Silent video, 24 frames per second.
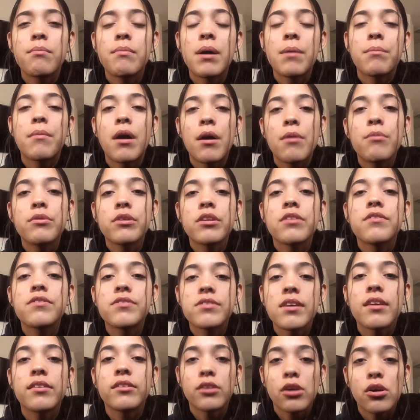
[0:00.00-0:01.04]
my mom would have
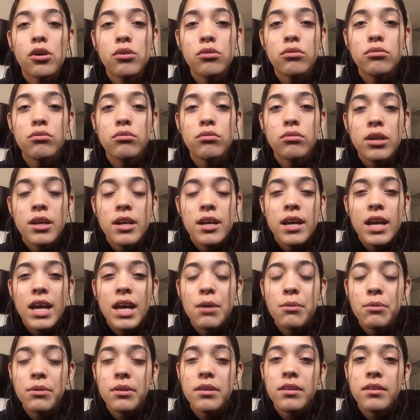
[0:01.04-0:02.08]
said no,
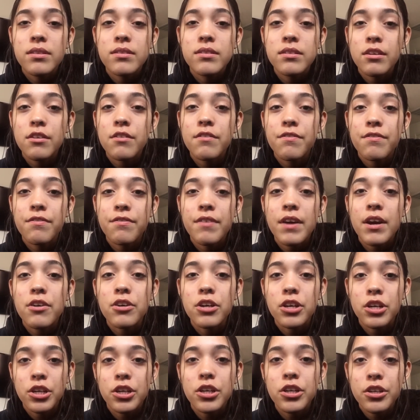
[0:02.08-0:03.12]
it would have still
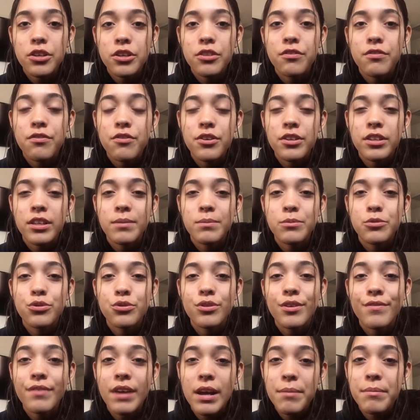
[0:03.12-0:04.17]
felt good for them
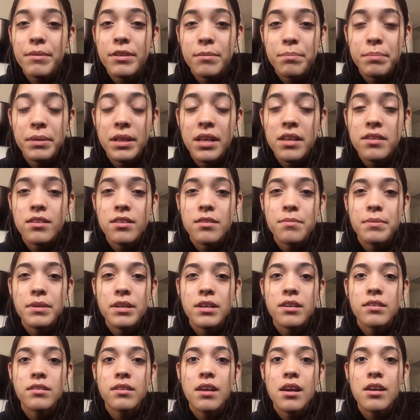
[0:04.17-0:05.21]
to invite me to places
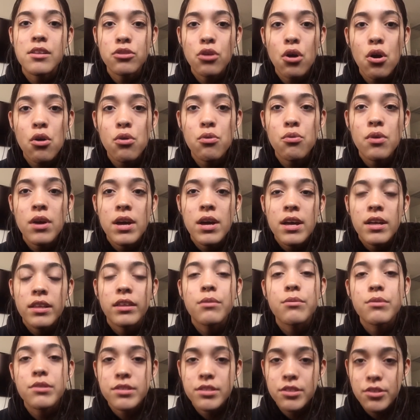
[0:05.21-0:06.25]
because I know
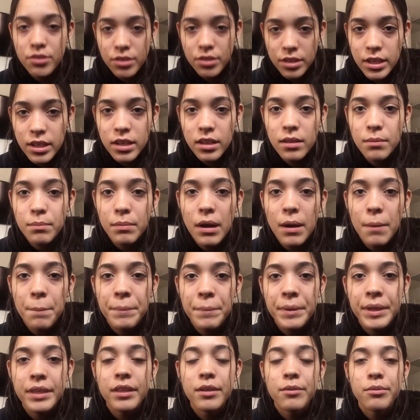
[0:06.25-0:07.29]
they were still thinking about
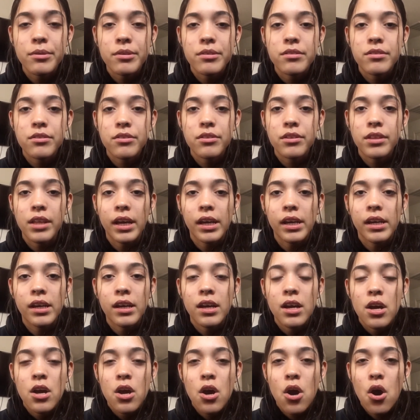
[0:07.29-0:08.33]
me. They were still like,
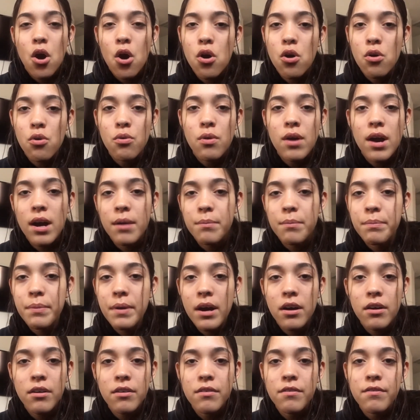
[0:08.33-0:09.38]
oh, how
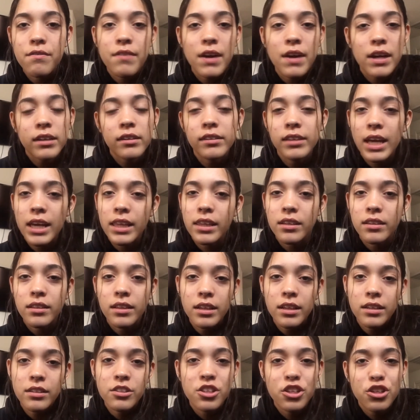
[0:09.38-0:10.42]
about Violetta?
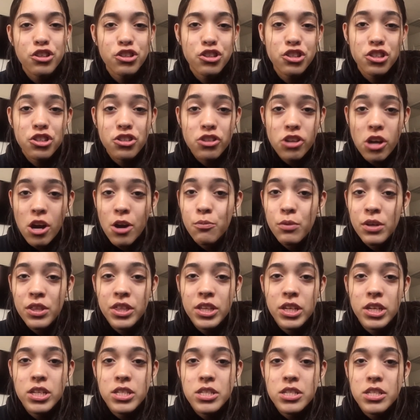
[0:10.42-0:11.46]
Like, she could just come
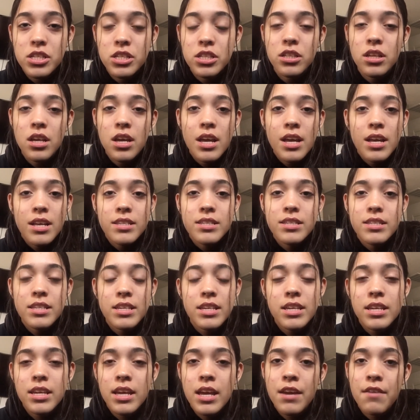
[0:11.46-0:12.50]
with us and
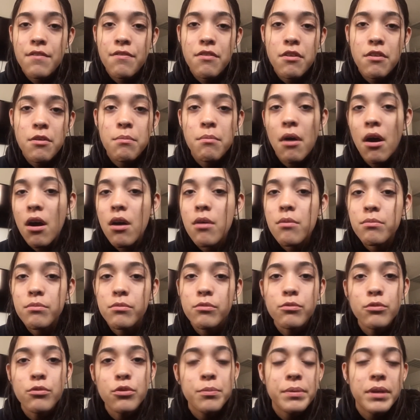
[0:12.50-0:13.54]
see if her mom
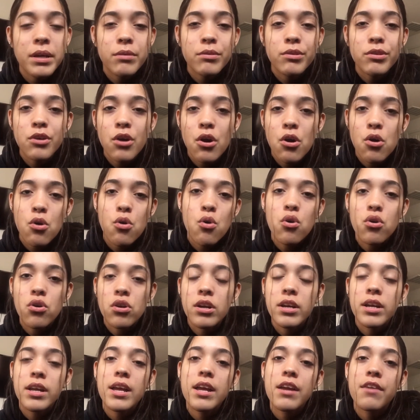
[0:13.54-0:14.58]
would be able to go,
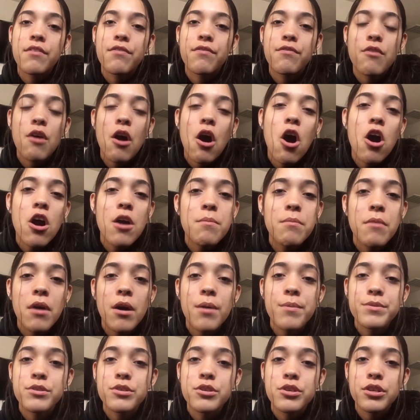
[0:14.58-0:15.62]
or if our
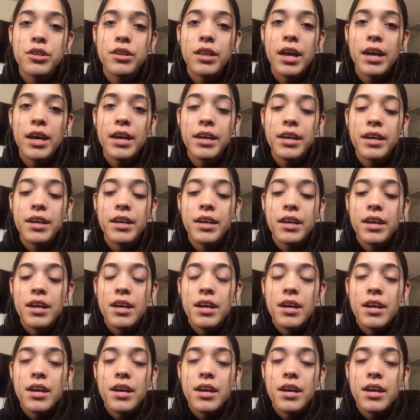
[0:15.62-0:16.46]
moms could like